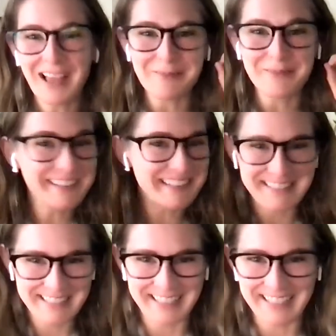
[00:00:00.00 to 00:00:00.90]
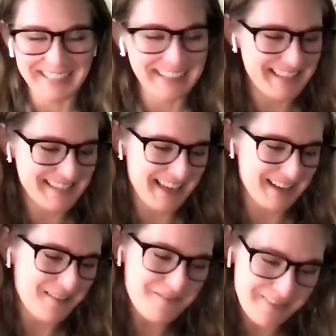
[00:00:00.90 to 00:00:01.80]
I'm really digging it. It's
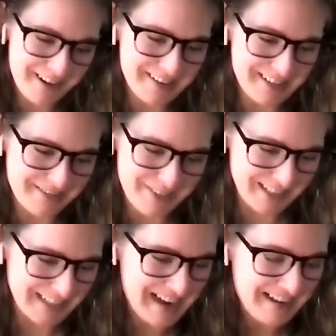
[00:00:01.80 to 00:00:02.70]
like very different.